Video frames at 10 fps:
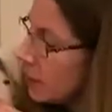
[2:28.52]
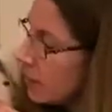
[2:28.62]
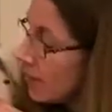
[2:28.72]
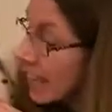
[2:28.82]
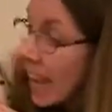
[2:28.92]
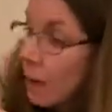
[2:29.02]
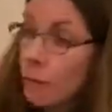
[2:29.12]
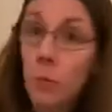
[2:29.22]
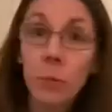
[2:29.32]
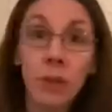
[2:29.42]
The cat
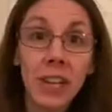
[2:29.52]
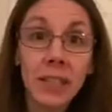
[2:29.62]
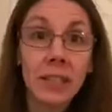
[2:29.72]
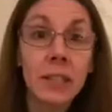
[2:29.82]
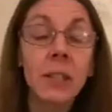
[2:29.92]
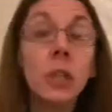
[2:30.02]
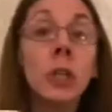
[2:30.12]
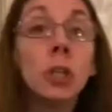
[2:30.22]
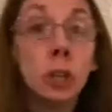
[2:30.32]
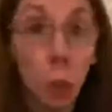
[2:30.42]
from Greece
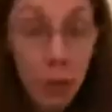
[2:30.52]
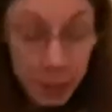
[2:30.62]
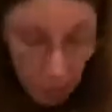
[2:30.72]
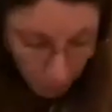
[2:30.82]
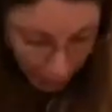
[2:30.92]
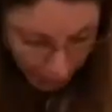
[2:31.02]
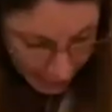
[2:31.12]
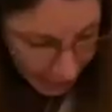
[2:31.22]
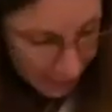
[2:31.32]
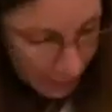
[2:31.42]
joined the
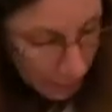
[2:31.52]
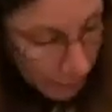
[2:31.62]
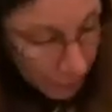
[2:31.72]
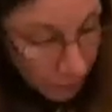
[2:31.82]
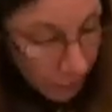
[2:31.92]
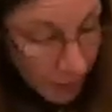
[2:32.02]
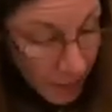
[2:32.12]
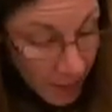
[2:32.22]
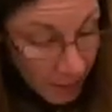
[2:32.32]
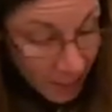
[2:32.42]
police.
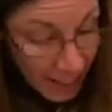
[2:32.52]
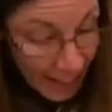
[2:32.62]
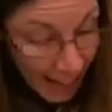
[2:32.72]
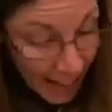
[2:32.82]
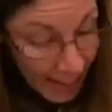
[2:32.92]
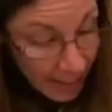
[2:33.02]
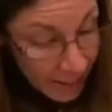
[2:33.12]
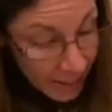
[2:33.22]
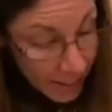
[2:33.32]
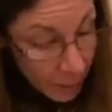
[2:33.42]
The cat
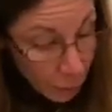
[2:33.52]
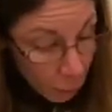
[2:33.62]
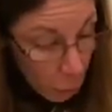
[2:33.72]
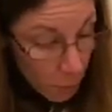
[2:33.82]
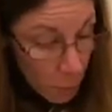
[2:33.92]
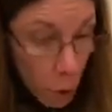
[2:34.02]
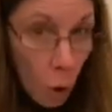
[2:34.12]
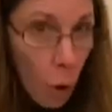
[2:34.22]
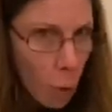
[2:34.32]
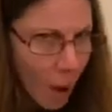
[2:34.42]
from
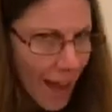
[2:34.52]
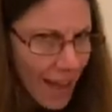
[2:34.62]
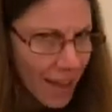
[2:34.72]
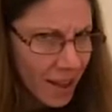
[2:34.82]
Norway